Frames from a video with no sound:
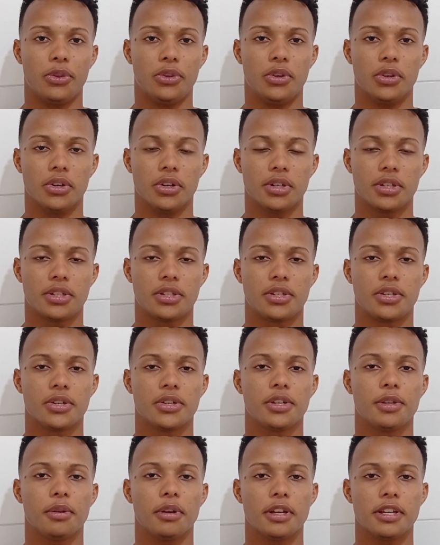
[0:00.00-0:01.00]
Just
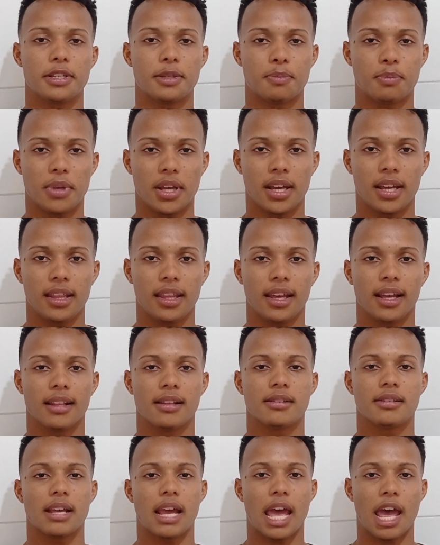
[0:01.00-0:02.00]
to speak in
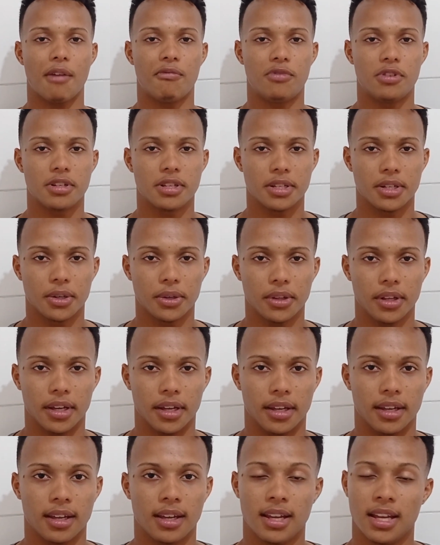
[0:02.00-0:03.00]
English every single
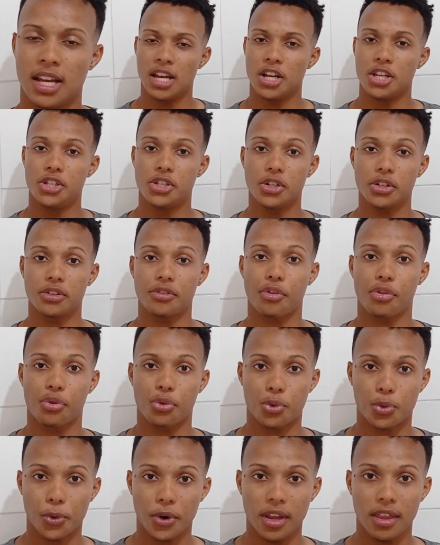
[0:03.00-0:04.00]
day. Just
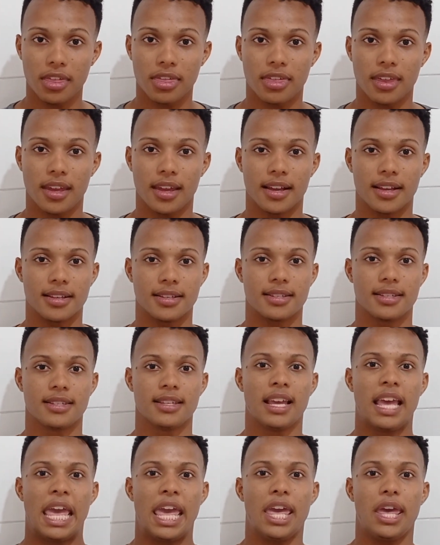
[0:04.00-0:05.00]
3 things
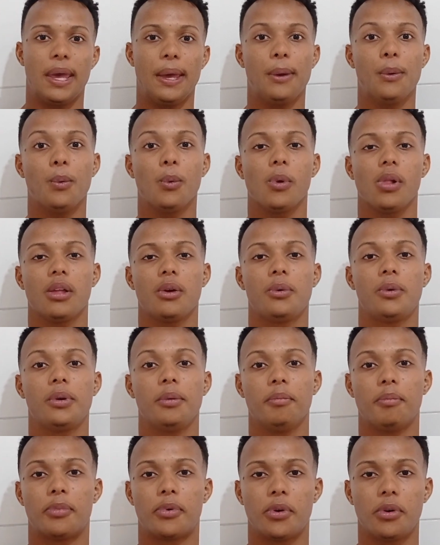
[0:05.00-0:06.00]
you will
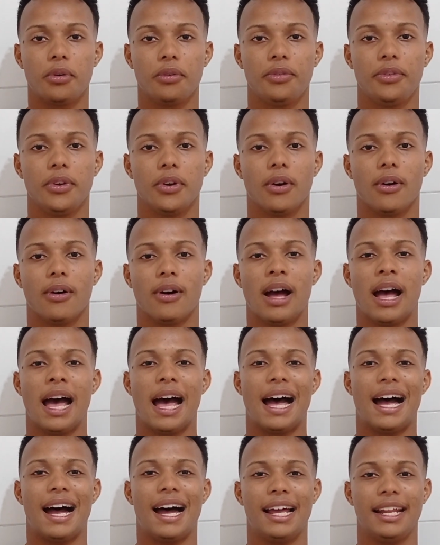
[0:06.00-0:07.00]
improve your
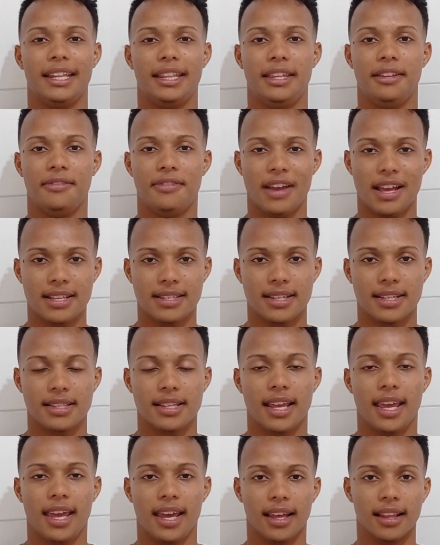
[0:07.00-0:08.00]
advanced
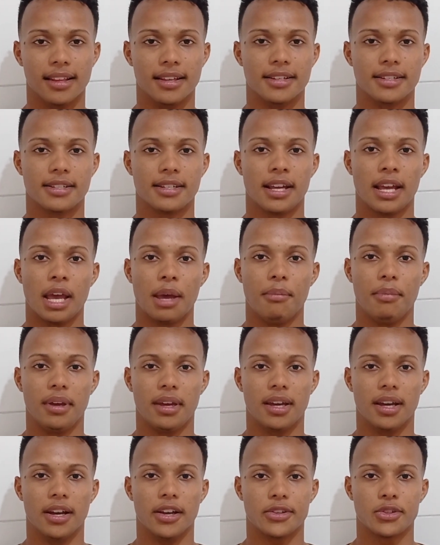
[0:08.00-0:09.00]
English,
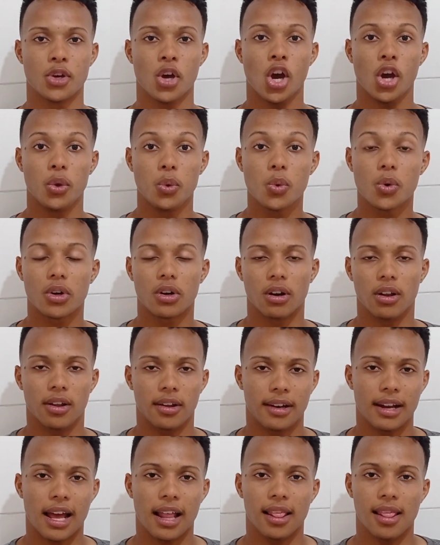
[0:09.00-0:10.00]
because you will
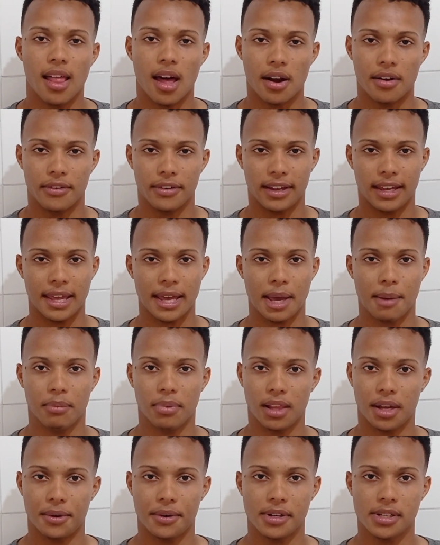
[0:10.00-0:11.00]
learn a lot of
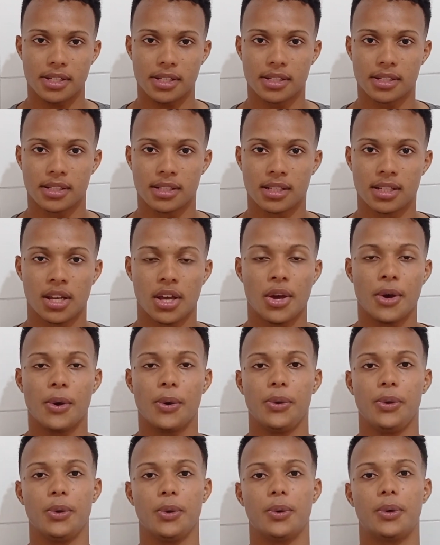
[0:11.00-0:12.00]
vocabularies,
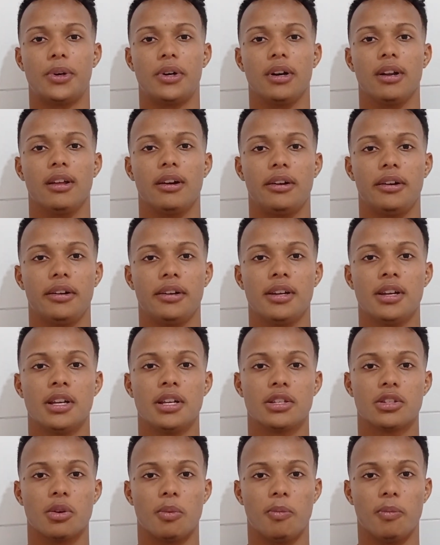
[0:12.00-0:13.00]
you will learn
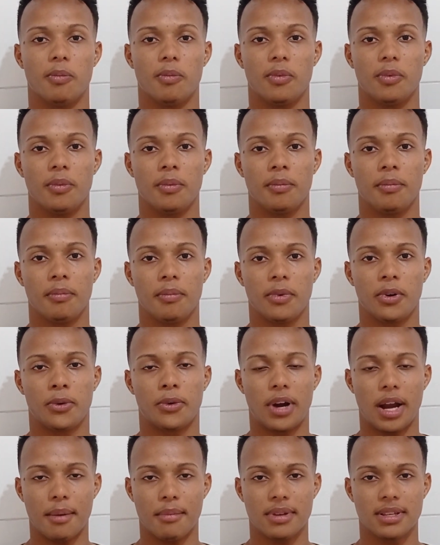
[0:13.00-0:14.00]
some
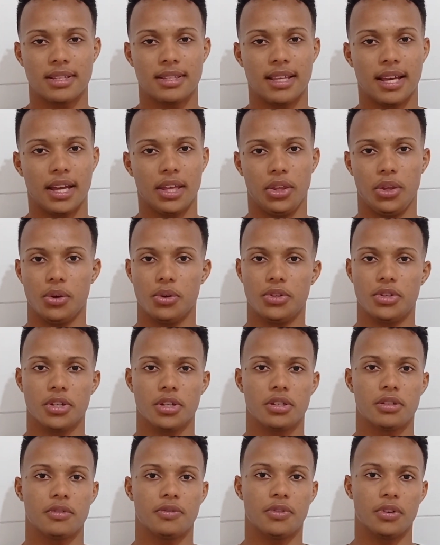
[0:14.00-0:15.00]
grammars that you
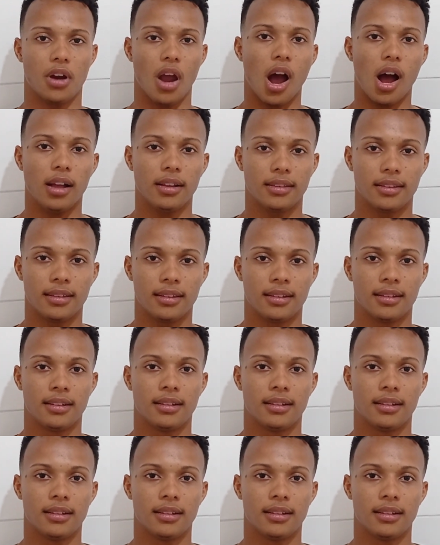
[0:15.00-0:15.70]
just forgot,